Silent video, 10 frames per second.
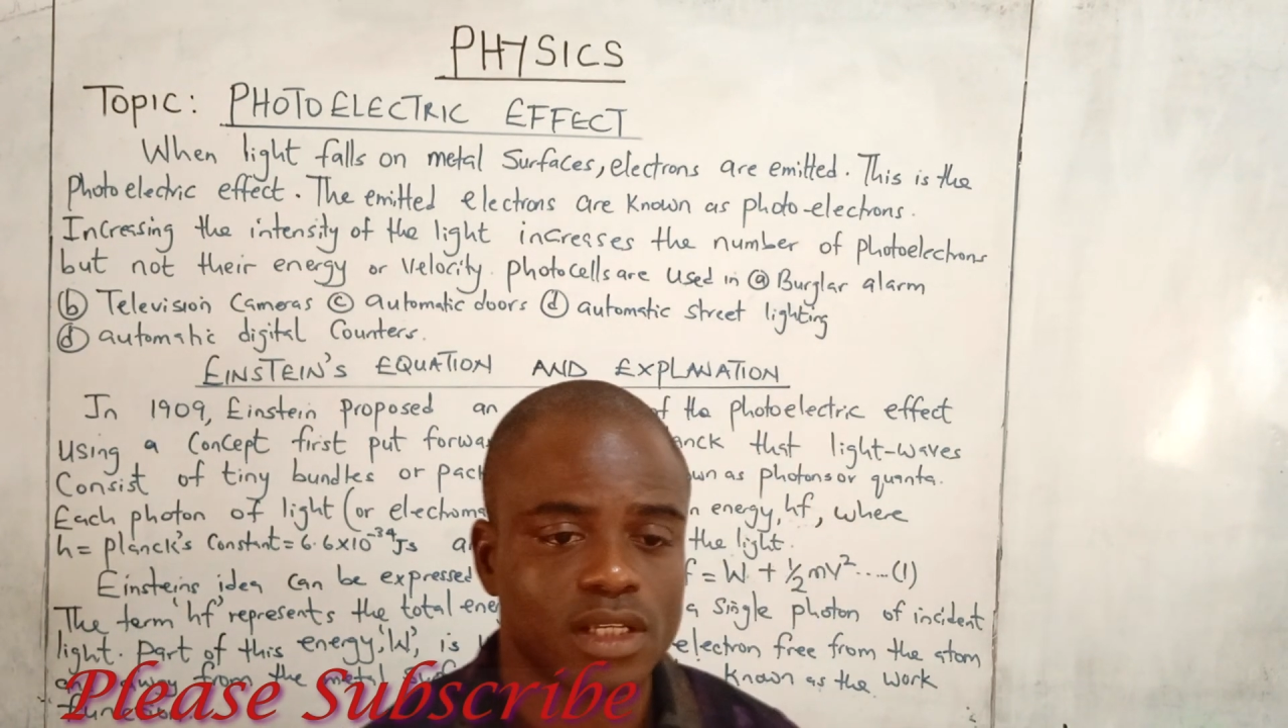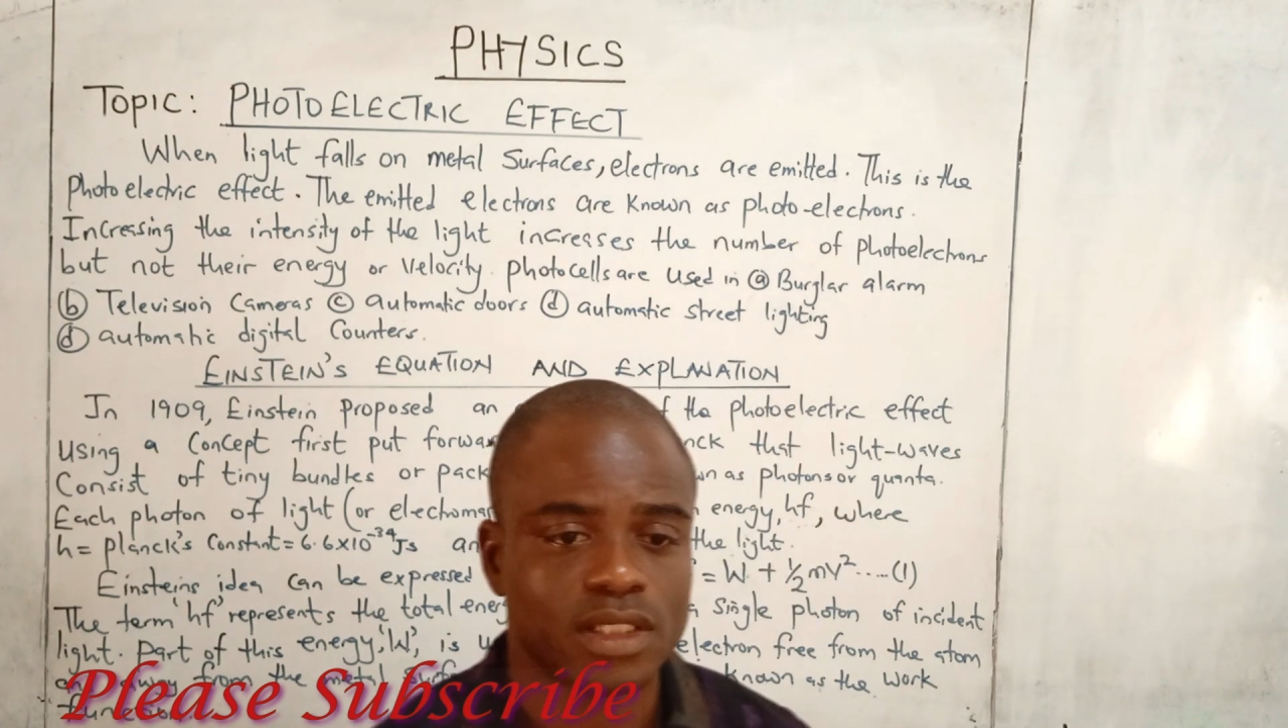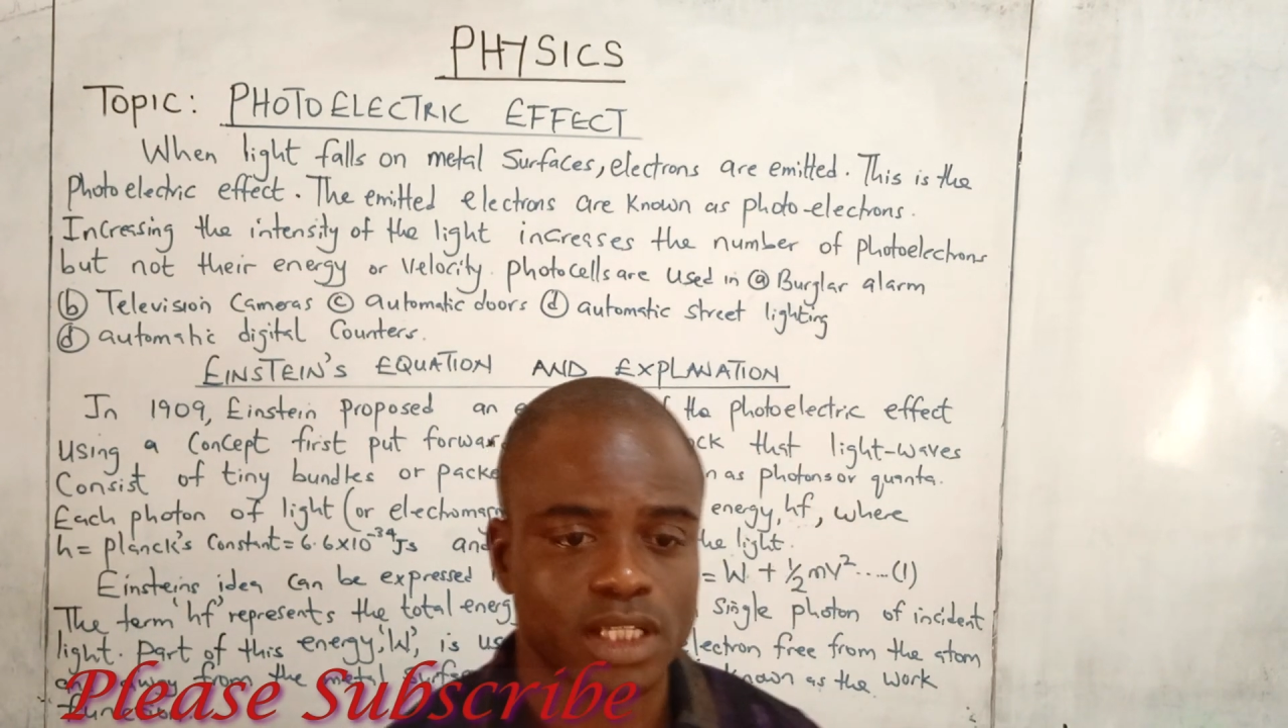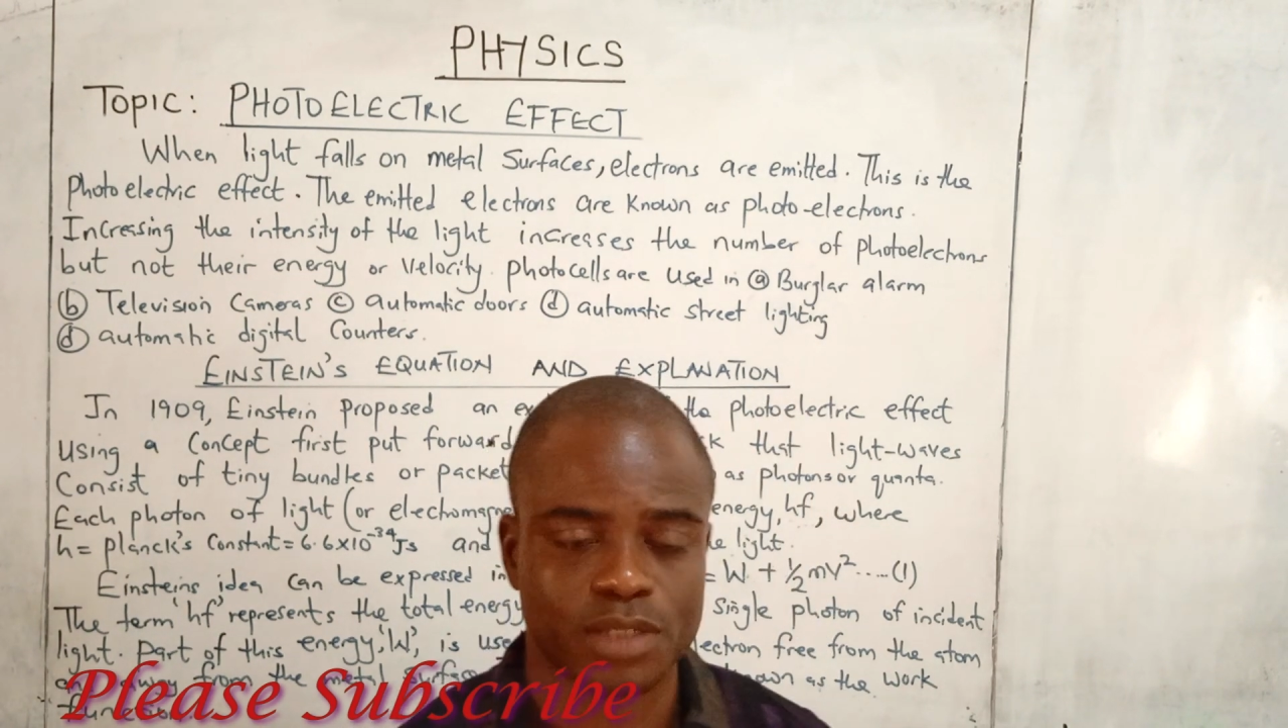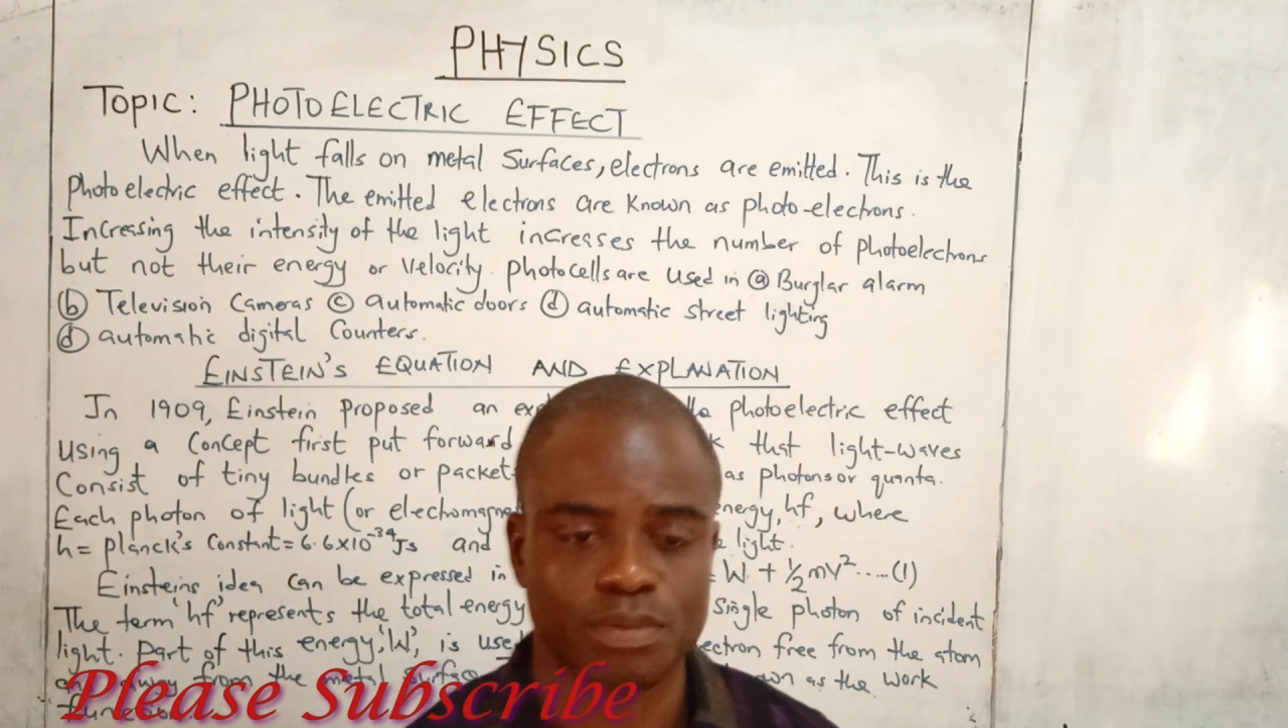
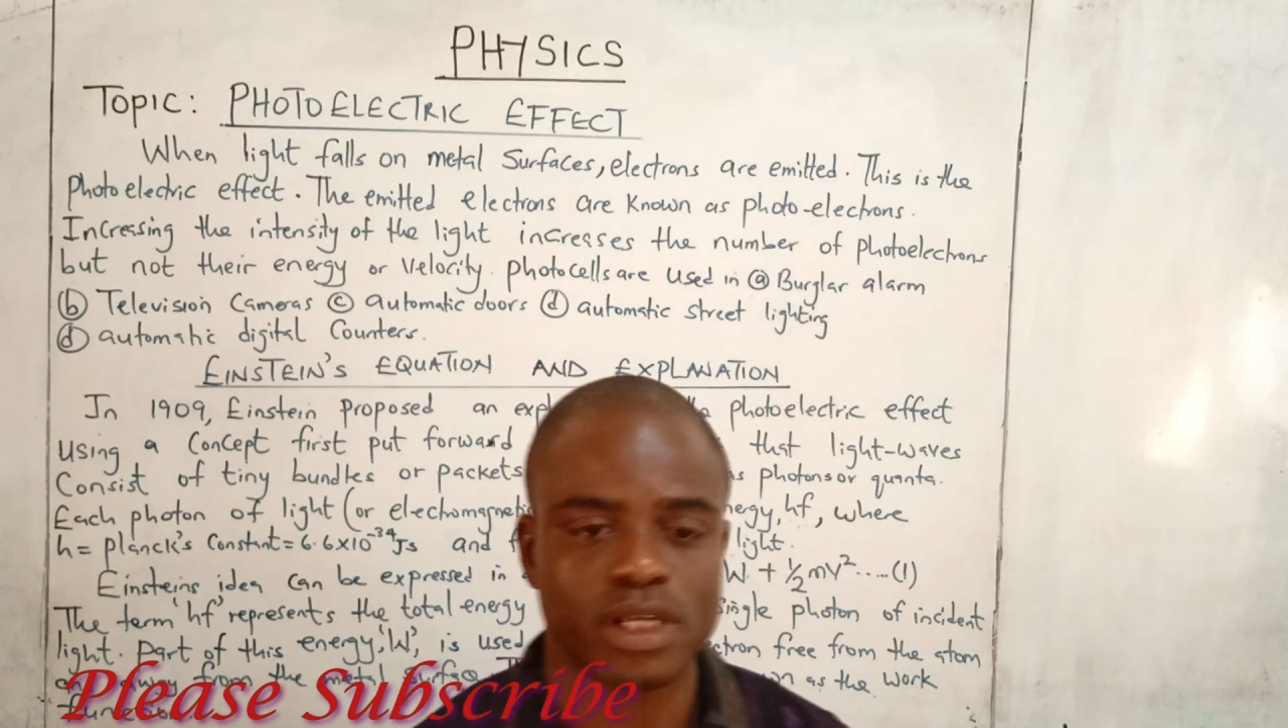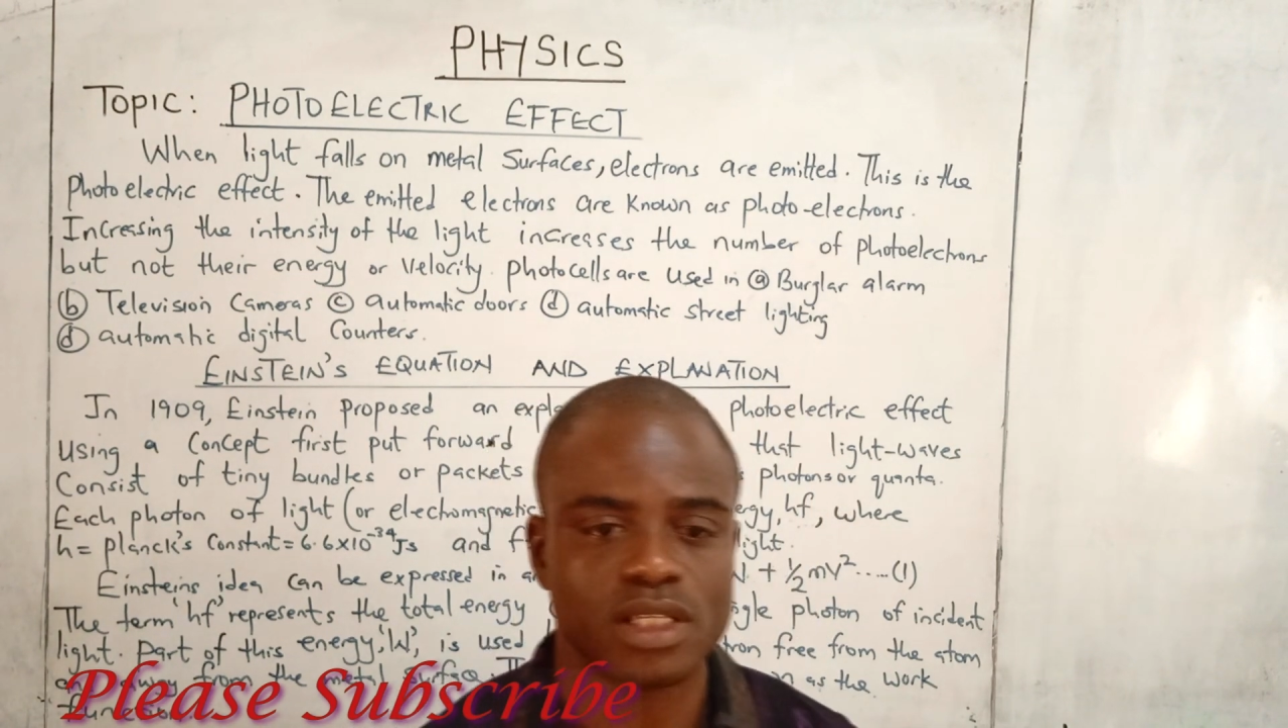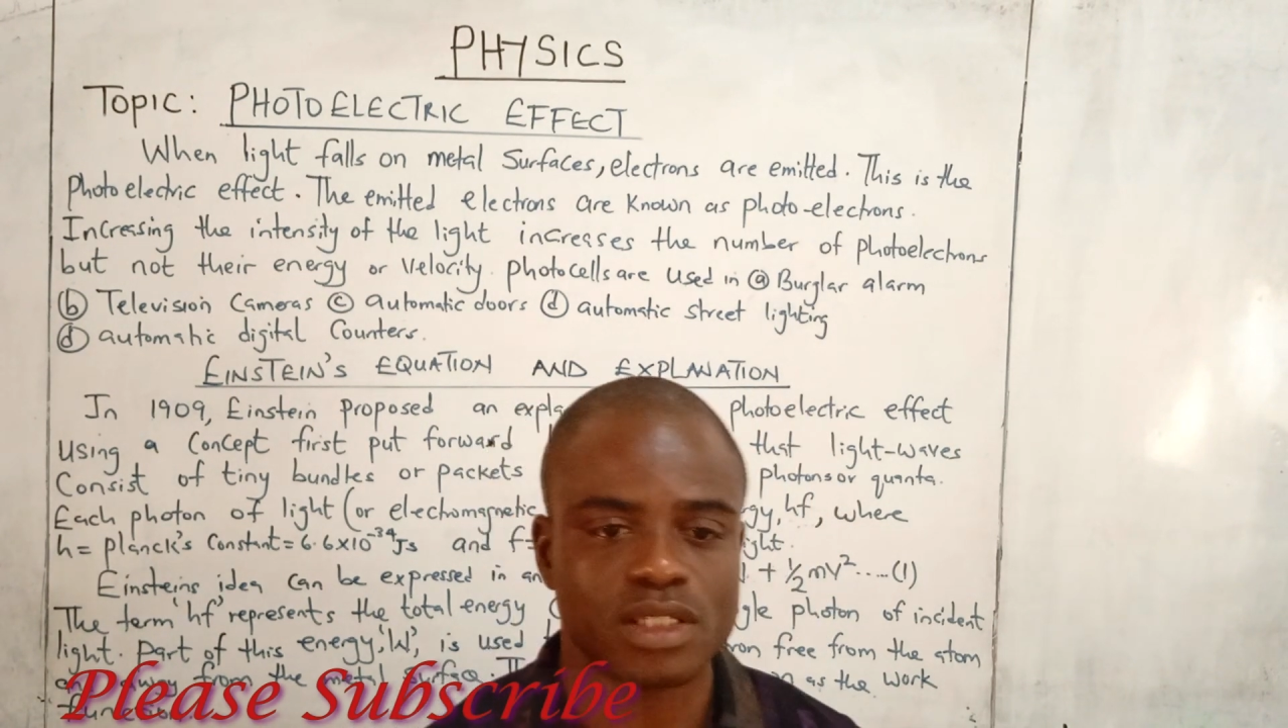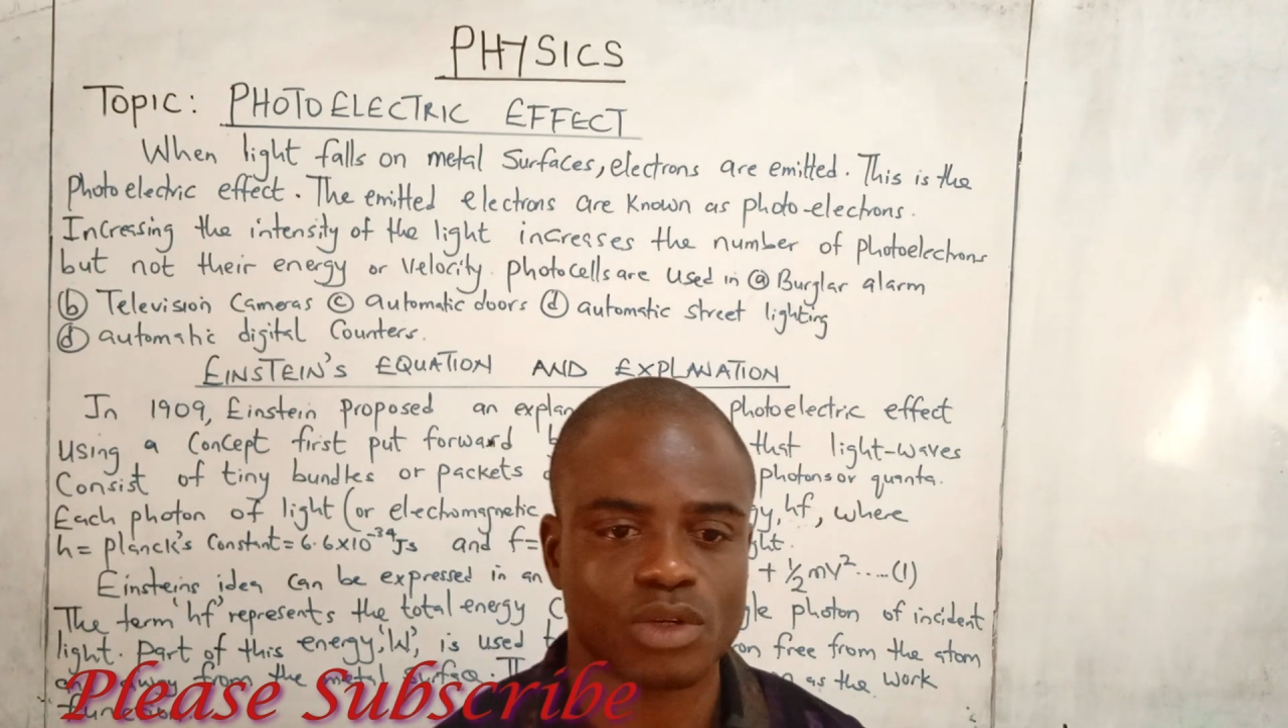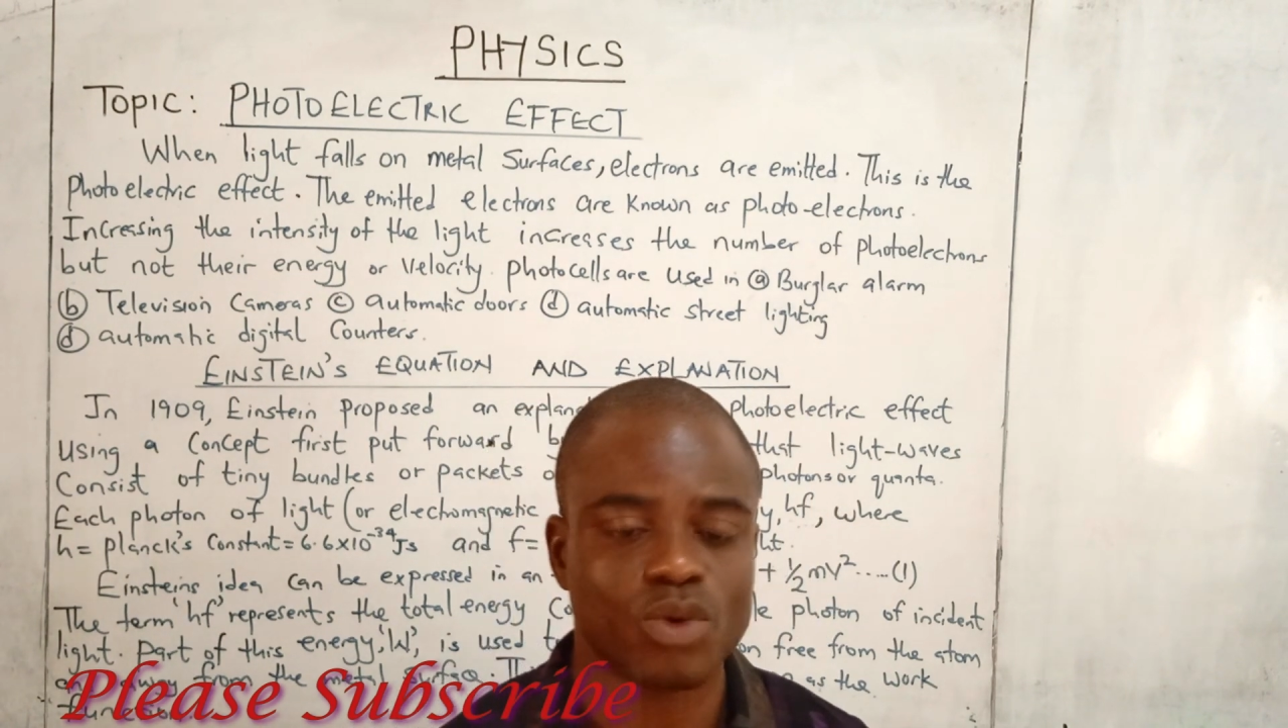takes place